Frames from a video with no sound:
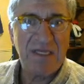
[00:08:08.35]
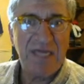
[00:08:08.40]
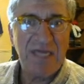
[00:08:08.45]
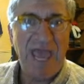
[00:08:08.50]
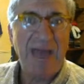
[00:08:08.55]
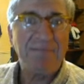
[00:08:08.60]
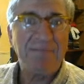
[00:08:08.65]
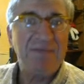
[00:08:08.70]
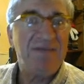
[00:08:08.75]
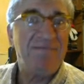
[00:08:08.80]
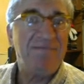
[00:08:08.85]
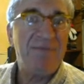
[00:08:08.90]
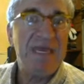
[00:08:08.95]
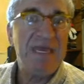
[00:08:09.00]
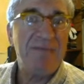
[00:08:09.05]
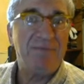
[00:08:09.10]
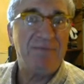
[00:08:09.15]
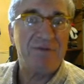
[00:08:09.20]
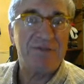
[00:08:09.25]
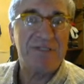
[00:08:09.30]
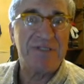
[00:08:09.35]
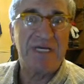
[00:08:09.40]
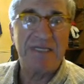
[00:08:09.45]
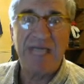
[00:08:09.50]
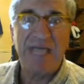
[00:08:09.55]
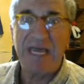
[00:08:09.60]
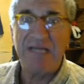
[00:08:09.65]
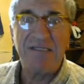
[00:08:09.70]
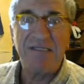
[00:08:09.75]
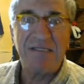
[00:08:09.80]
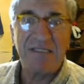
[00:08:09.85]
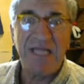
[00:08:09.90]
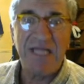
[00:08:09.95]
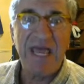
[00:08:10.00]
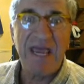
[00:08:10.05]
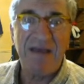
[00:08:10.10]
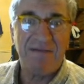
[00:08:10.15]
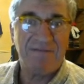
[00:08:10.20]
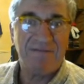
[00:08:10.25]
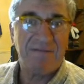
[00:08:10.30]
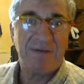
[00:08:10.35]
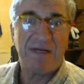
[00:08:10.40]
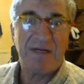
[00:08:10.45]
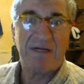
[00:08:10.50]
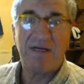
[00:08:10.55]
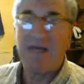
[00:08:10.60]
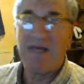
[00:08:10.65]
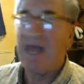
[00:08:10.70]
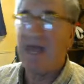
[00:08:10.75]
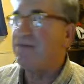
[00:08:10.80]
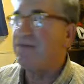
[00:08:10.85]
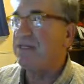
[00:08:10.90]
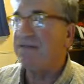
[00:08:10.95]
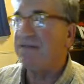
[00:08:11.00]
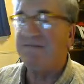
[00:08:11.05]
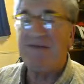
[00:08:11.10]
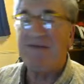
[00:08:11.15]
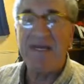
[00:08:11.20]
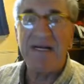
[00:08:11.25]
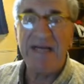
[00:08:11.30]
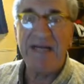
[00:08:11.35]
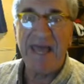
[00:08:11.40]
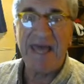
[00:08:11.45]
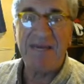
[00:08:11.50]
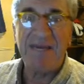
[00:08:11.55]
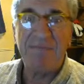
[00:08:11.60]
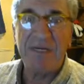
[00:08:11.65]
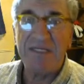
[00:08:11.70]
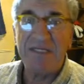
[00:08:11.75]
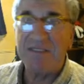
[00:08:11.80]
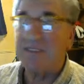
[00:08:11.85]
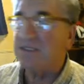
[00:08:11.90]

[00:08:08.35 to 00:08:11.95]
captive peoples that they enslaved, having defeated enemies.